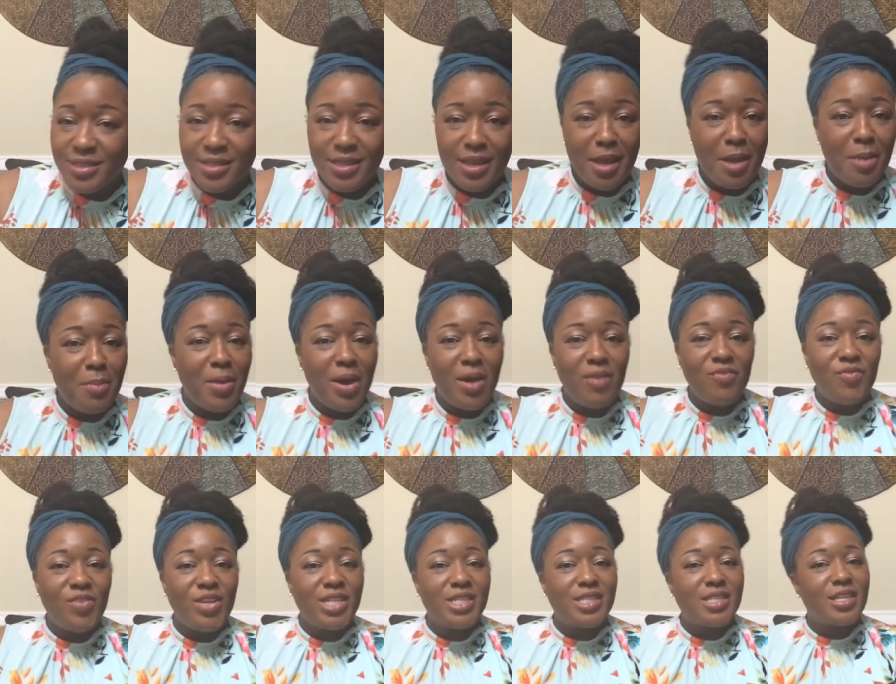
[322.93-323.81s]
Damn, my
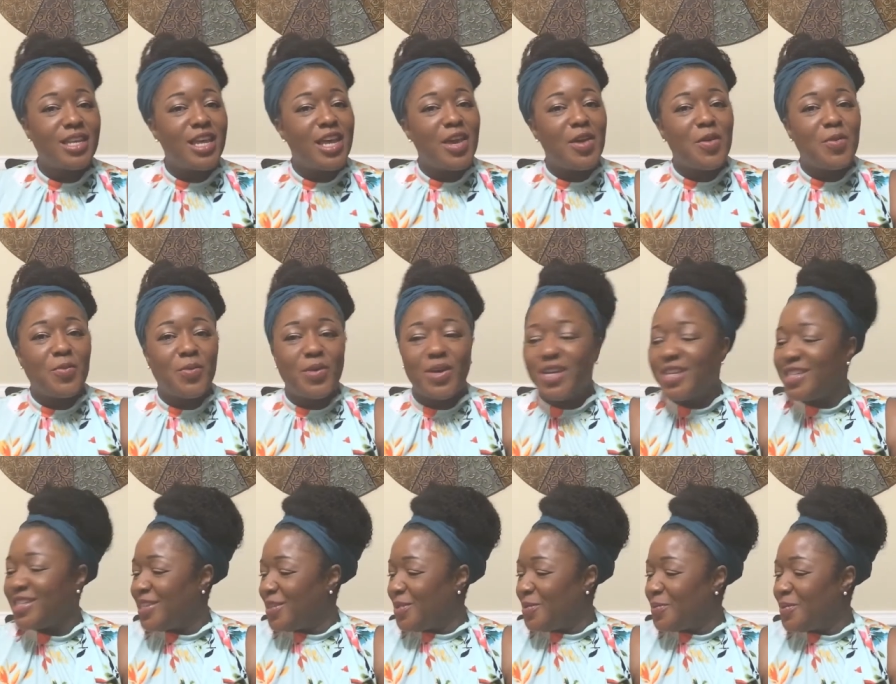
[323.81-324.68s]
vision getting
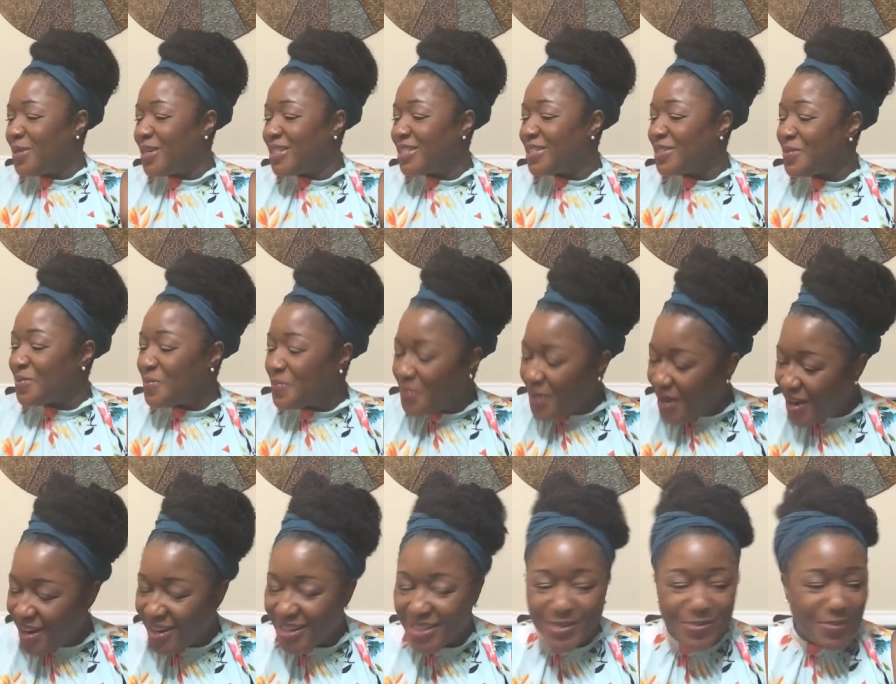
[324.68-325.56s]
worse and worse and
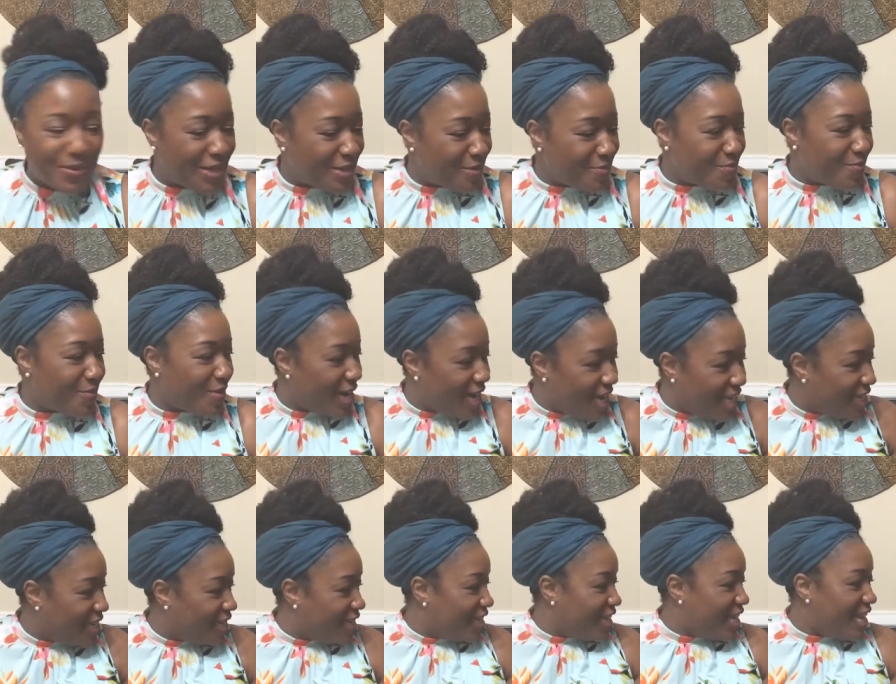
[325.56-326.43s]
worse. Where them
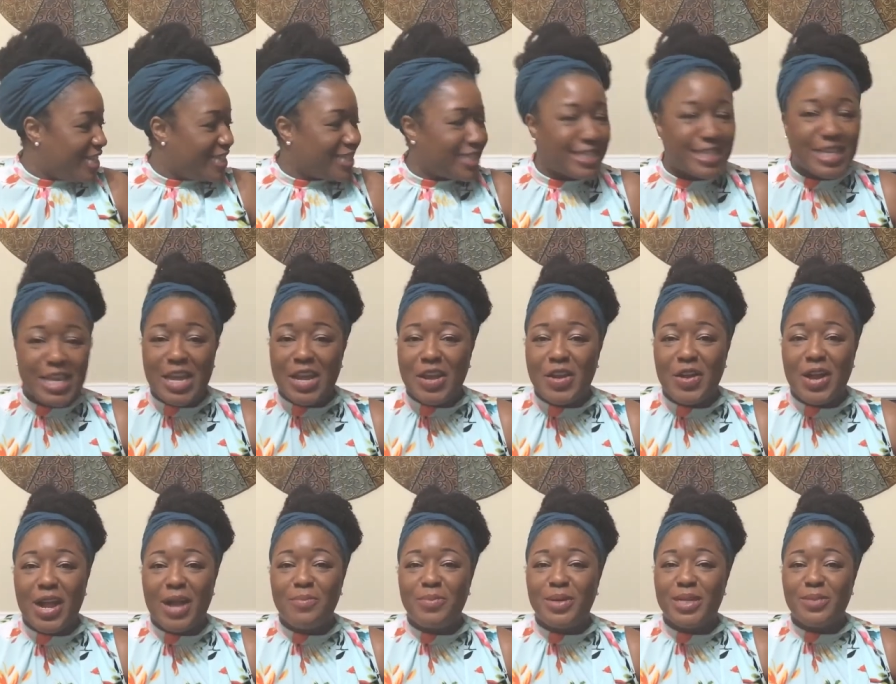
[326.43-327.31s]
reading glasses at, girl?
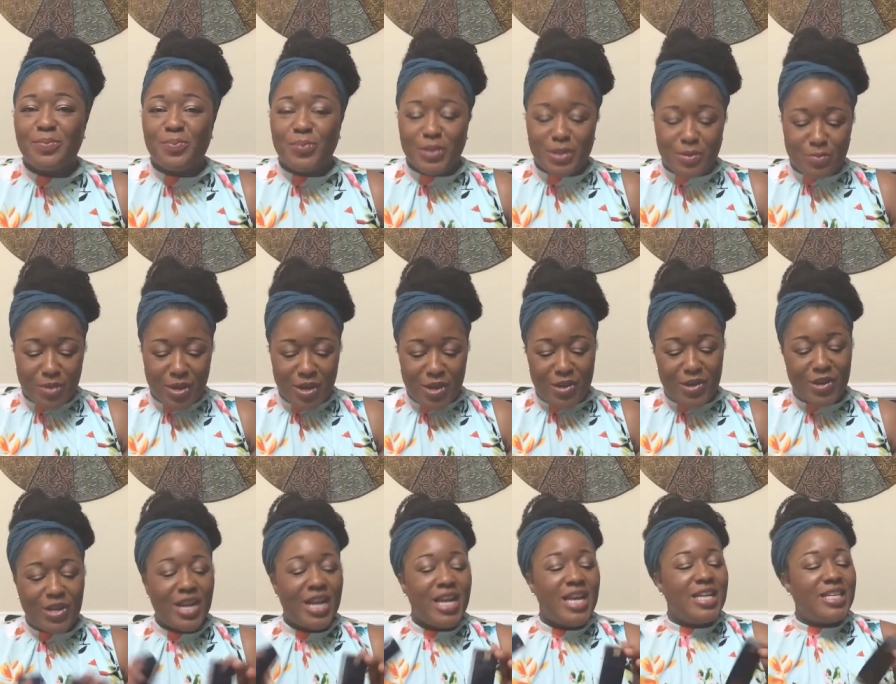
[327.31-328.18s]
I better put them
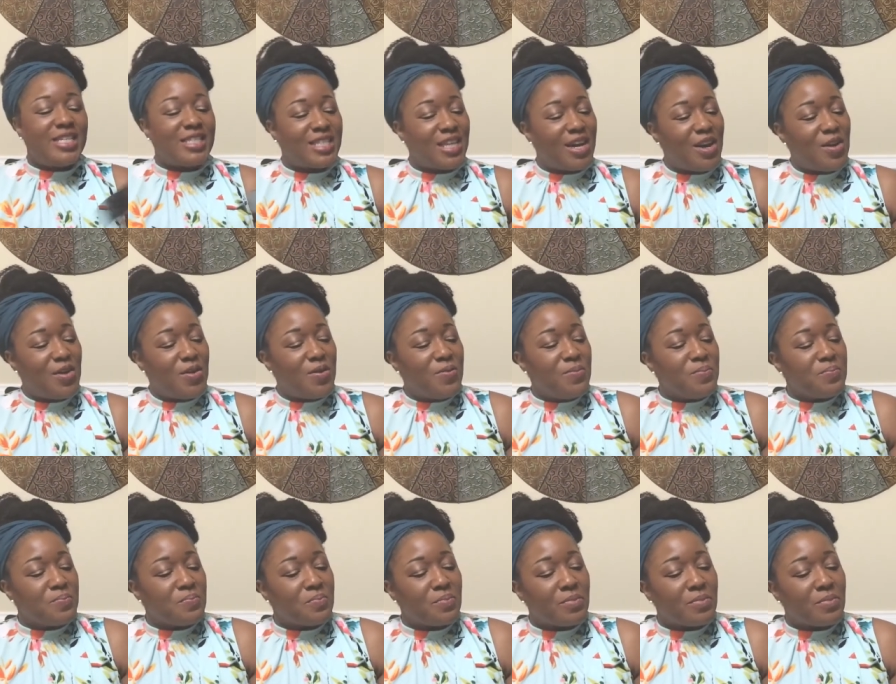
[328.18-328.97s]
on. So